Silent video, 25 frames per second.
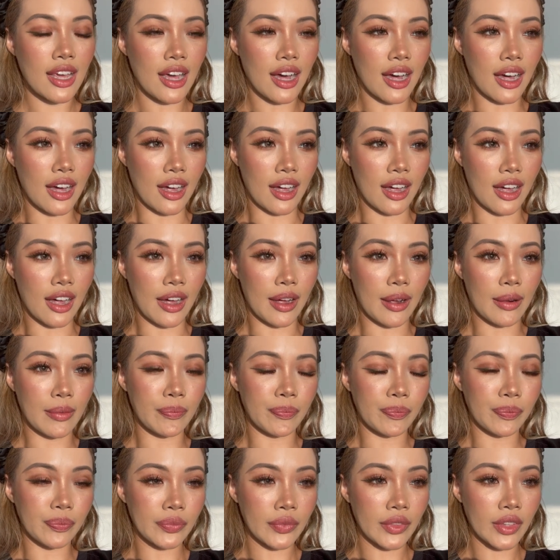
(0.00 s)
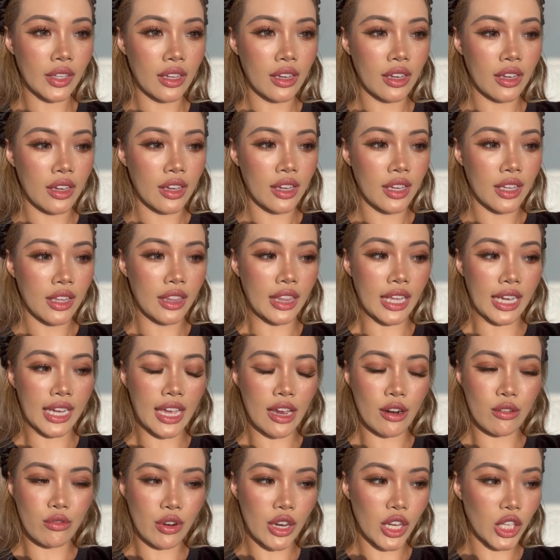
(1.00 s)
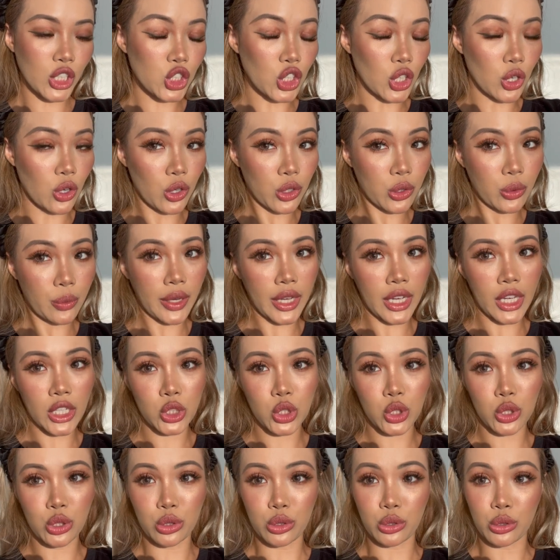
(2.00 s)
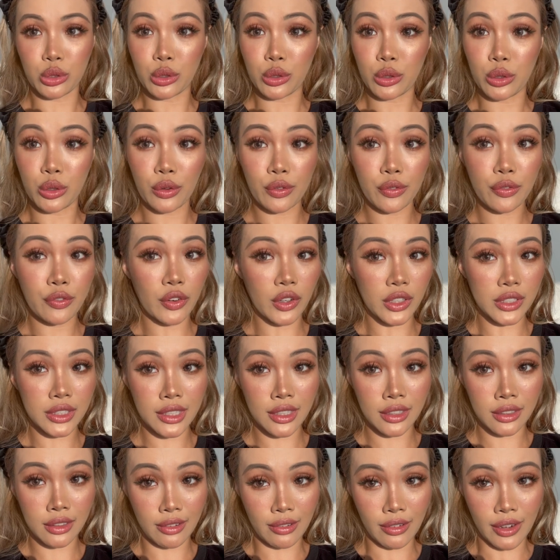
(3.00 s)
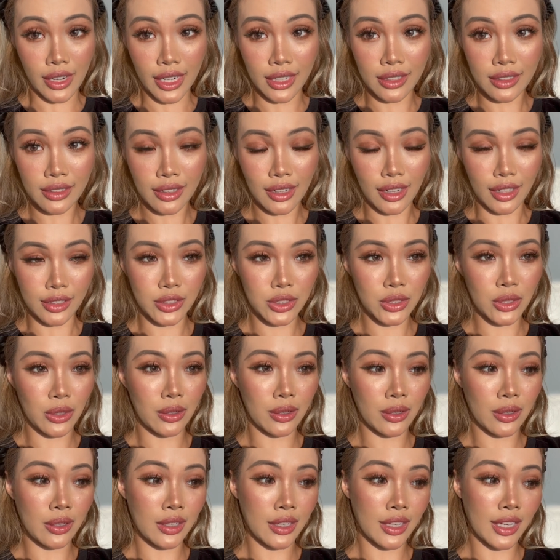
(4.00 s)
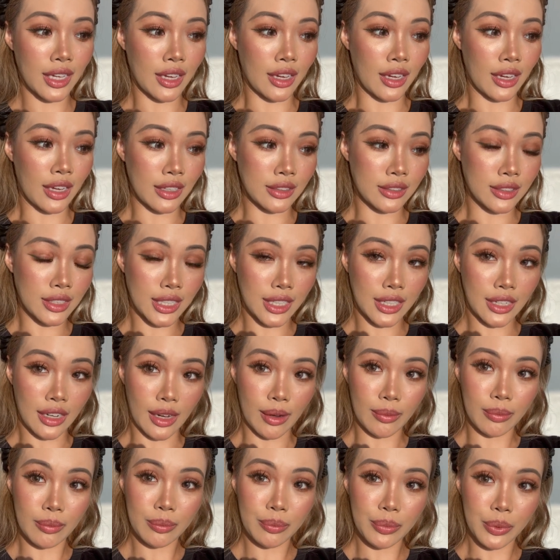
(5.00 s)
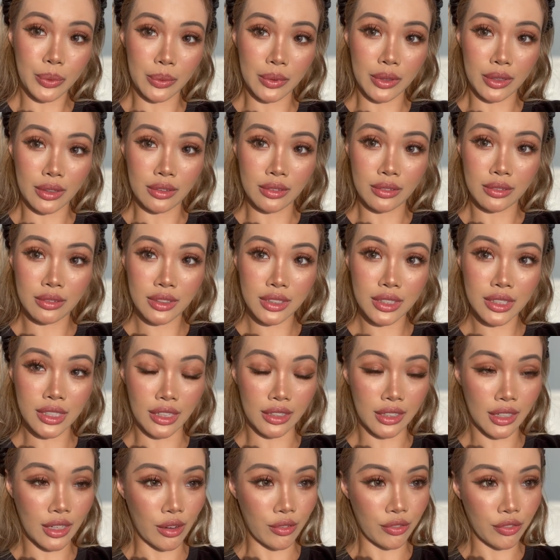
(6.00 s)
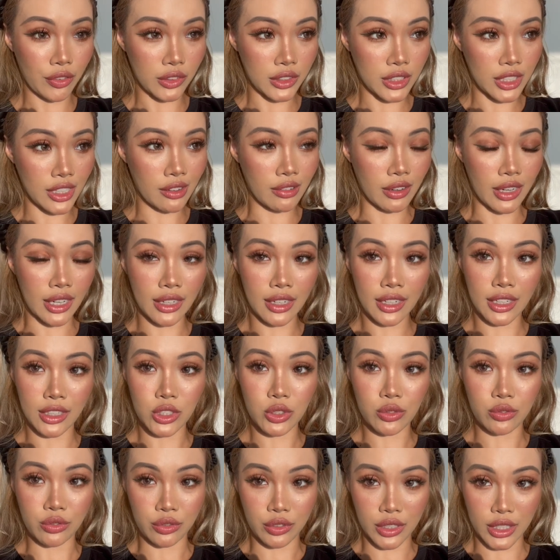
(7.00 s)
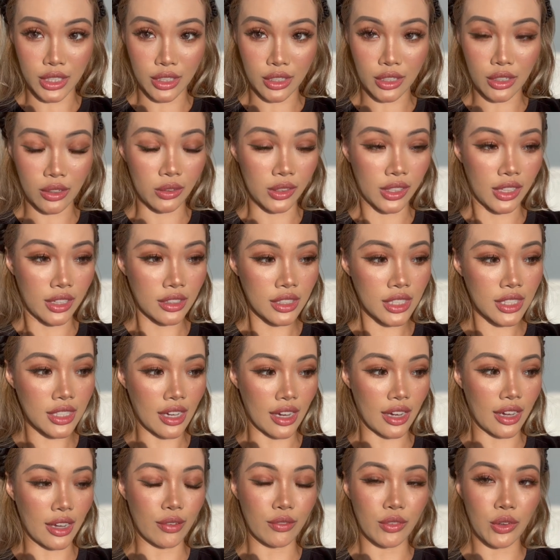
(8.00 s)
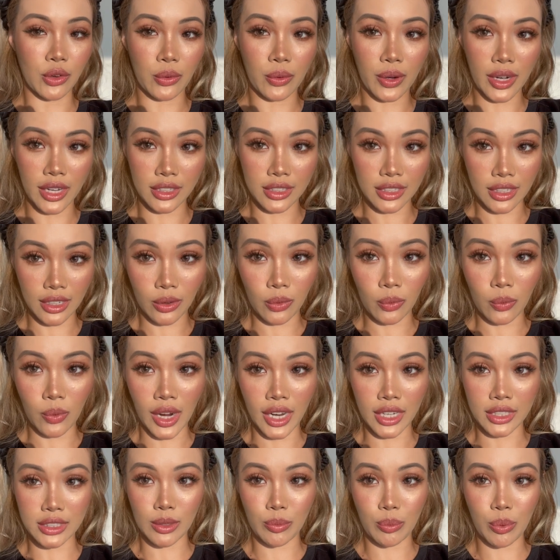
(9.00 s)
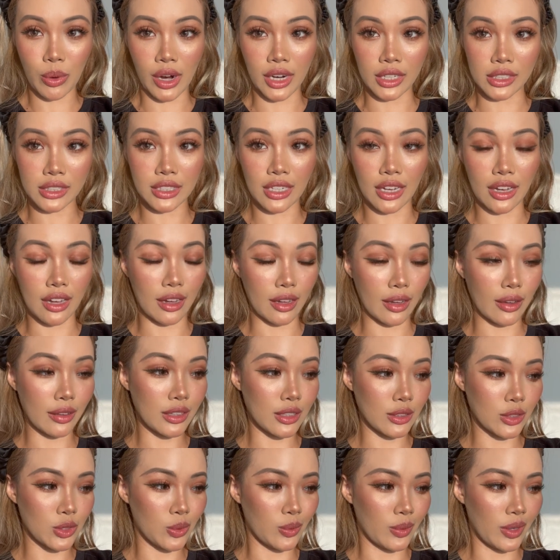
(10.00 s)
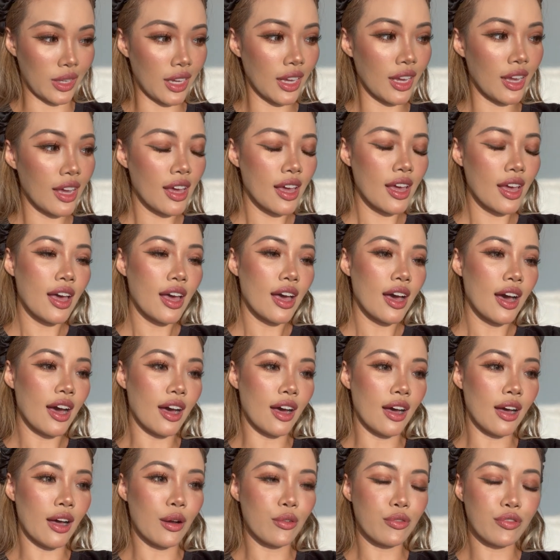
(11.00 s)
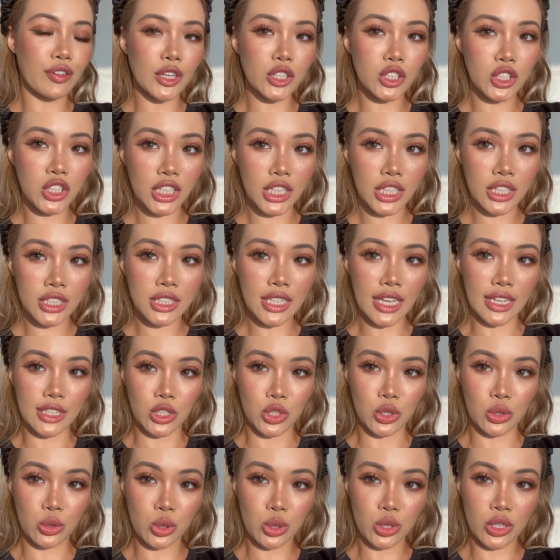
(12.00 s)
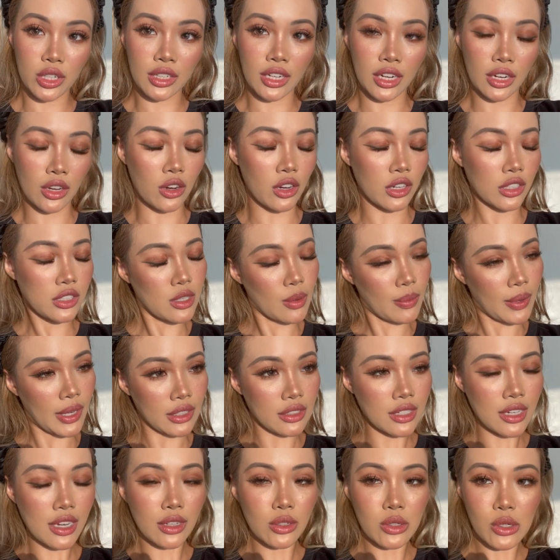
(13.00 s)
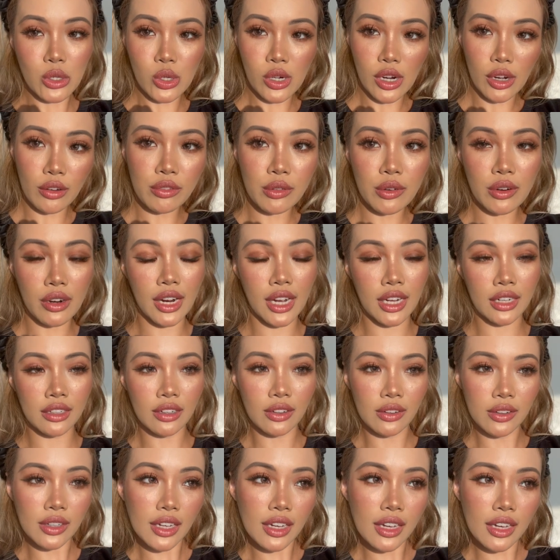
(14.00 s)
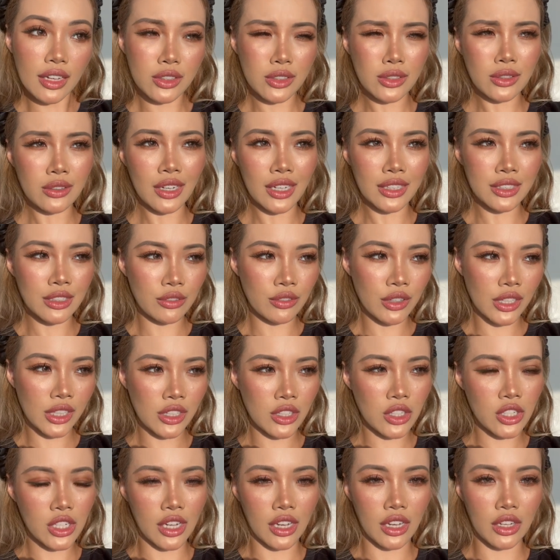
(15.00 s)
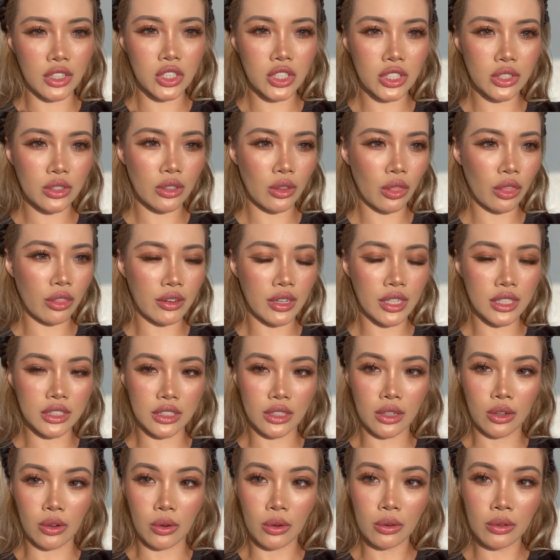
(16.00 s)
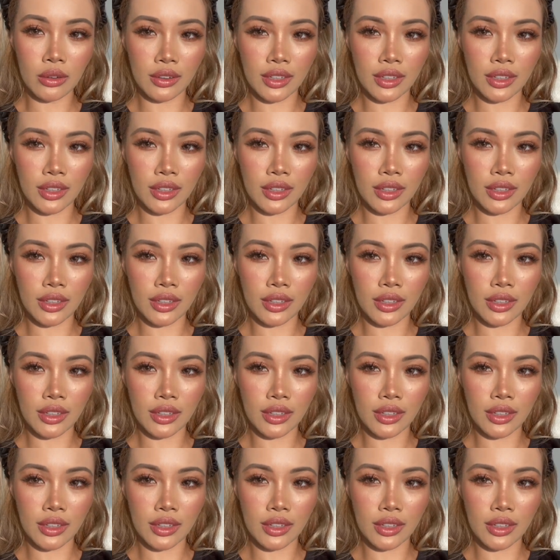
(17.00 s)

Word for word: Um, they can range all the way to 14 grand. I saw a teacup poodle selling at 14 grand. That is ridiculous. I have no idea why is it priced uh, this way. Uh, Frenchies, as usual, they cost about 10 to 12 grand. Okay, still hasn't really changed three years ago.